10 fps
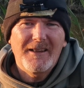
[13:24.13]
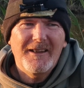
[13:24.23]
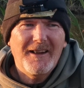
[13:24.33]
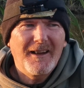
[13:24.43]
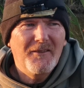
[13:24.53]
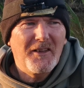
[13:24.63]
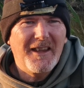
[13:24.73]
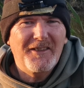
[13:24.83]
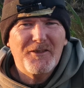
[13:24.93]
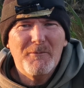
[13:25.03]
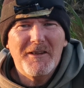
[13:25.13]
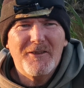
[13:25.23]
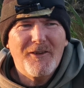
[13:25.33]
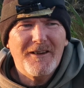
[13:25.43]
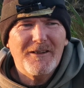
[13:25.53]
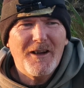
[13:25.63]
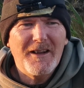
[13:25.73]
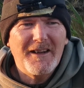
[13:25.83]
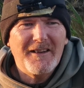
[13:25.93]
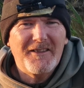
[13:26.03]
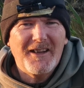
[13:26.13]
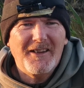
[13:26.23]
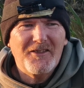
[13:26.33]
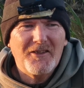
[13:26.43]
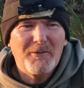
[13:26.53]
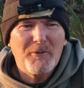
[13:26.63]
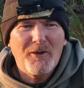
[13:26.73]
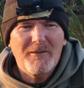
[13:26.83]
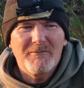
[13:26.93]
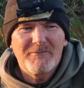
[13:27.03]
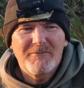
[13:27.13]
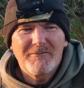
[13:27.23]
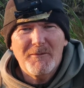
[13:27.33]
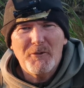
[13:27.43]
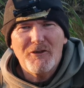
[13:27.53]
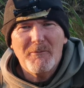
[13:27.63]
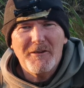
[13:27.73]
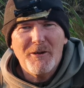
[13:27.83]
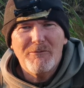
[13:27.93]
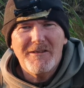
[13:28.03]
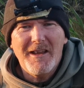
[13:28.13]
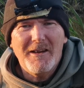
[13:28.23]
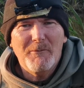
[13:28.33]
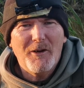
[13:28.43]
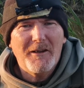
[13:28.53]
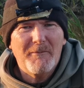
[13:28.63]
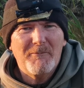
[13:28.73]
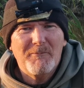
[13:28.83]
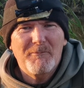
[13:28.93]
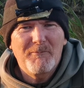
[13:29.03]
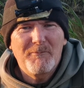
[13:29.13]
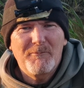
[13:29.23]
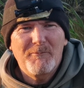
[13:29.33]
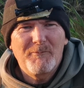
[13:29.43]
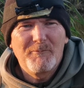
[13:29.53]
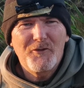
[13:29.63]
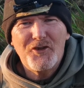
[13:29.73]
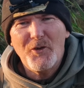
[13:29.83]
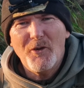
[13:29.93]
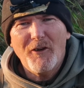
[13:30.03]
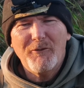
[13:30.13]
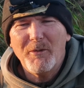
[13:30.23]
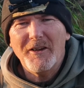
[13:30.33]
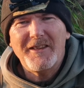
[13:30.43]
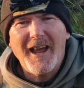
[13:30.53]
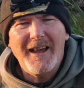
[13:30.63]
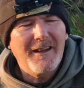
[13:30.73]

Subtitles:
You know, if it gets to midnight and I ain't had a touch, I'm a grumpy old git, I might shoot off, but I doubt